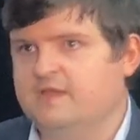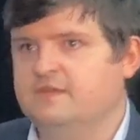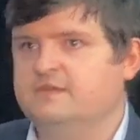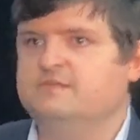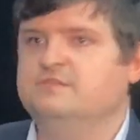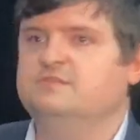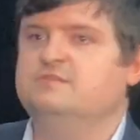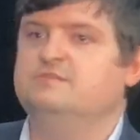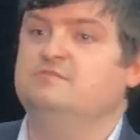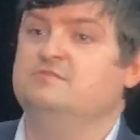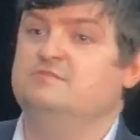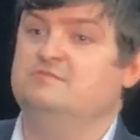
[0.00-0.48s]

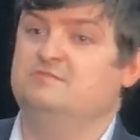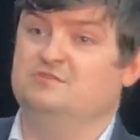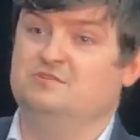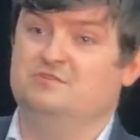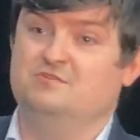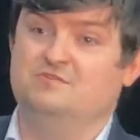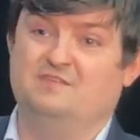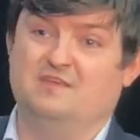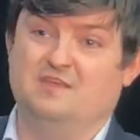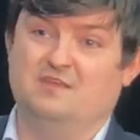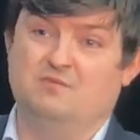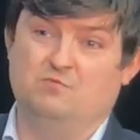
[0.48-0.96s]
And
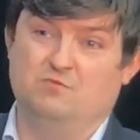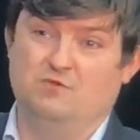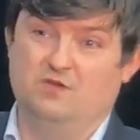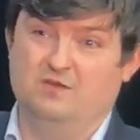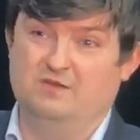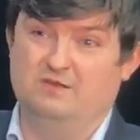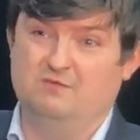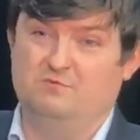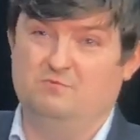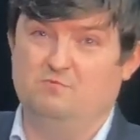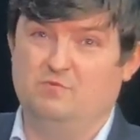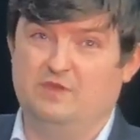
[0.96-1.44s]
do you think
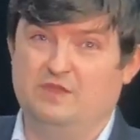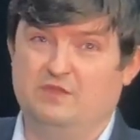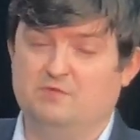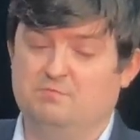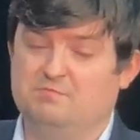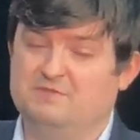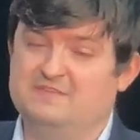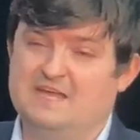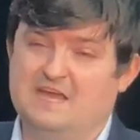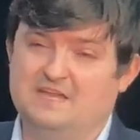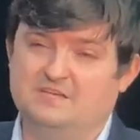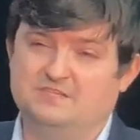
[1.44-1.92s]
we
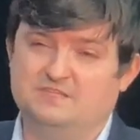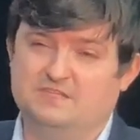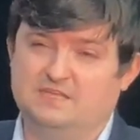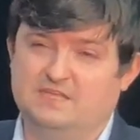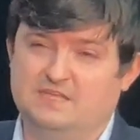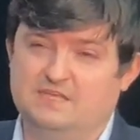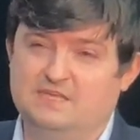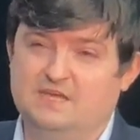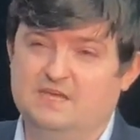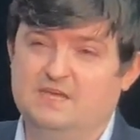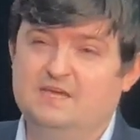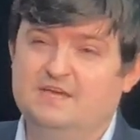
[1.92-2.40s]
could
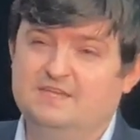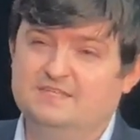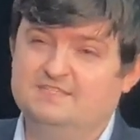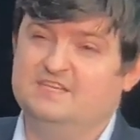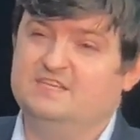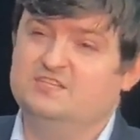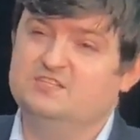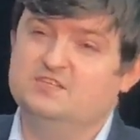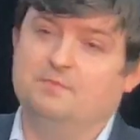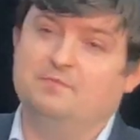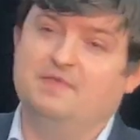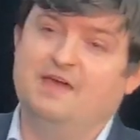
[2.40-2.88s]
potentially
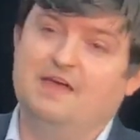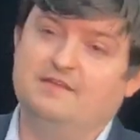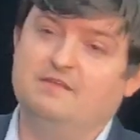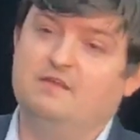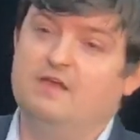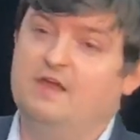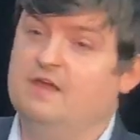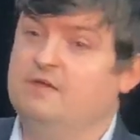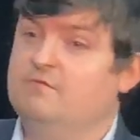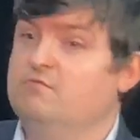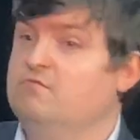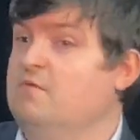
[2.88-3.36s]
see some
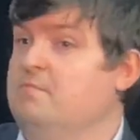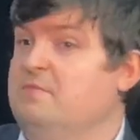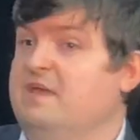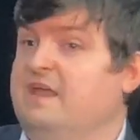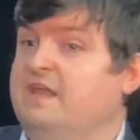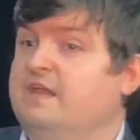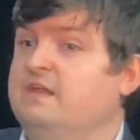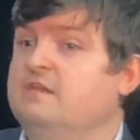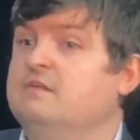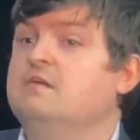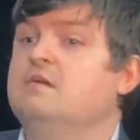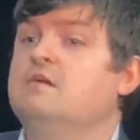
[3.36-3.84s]
of that
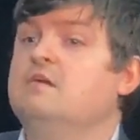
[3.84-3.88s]
remaining,